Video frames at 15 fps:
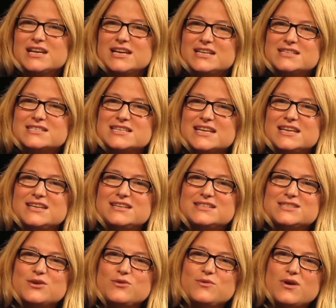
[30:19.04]
Like it's like,
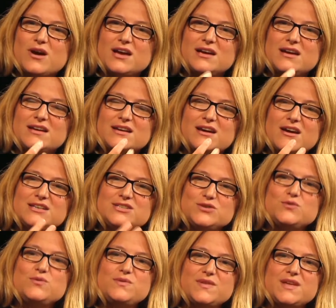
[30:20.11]
so I
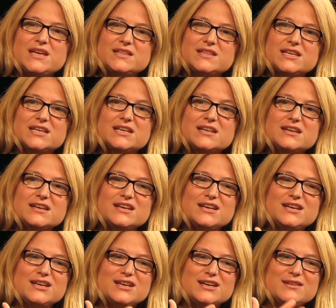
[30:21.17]
do think that
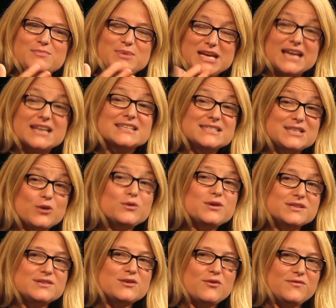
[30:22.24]
being able to sell
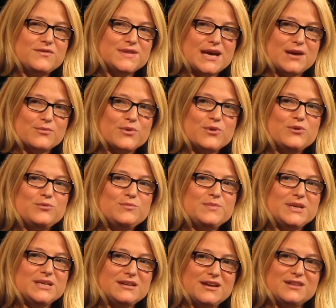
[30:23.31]
yourself in that room
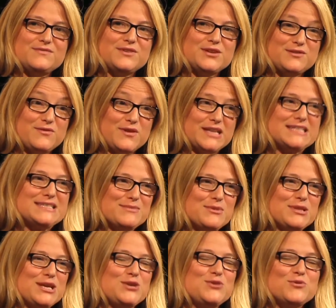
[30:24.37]
and kind of convince
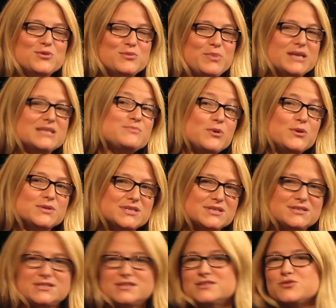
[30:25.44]
someone that you're the best
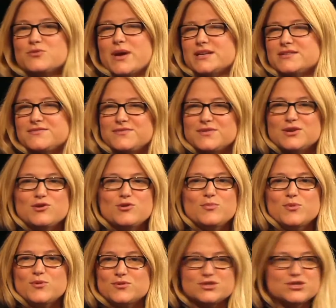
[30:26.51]
person to direct a
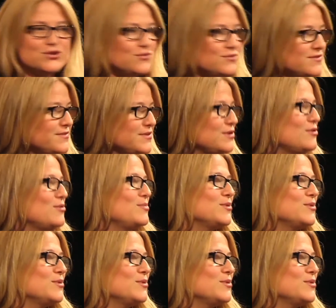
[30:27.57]
film or shoot a film